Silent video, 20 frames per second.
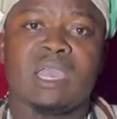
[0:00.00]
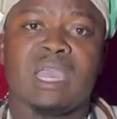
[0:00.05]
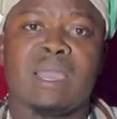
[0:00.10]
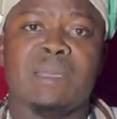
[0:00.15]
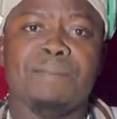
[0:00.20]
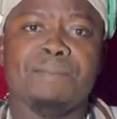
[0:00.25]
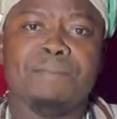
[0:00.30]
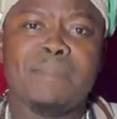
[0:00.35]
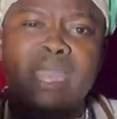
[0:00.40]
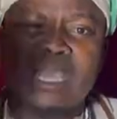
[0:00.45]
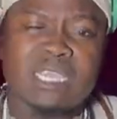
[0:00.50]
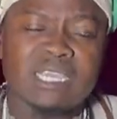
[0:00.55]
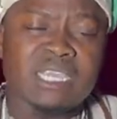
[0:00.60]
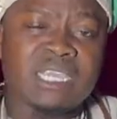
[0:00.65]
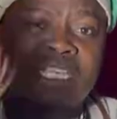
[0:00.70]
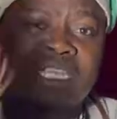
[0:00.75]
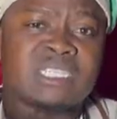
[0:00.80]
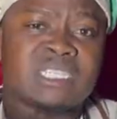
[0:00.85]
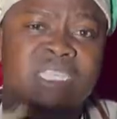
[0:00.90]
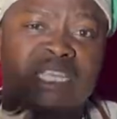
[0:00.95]
and make
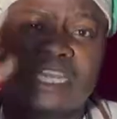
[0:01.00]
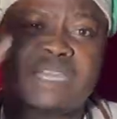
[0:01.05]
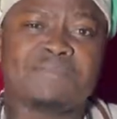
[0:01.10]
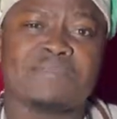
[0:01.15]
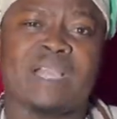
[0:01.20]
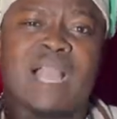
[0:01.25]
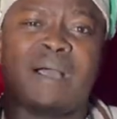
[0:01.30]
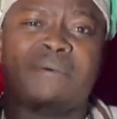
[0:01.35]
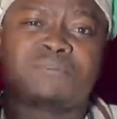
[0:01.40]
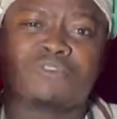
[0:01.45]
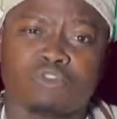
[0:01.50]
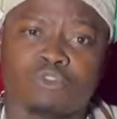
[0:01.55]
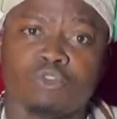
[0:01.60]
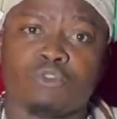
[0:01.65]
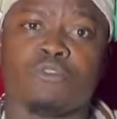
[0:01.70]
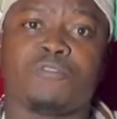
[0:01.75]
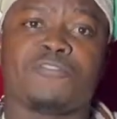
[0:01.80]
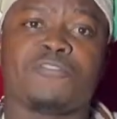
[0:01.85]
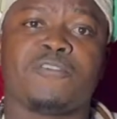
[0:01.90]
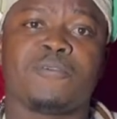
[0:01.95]
his dream come
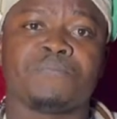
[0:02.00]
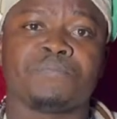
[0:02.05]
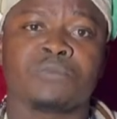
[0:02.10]
true.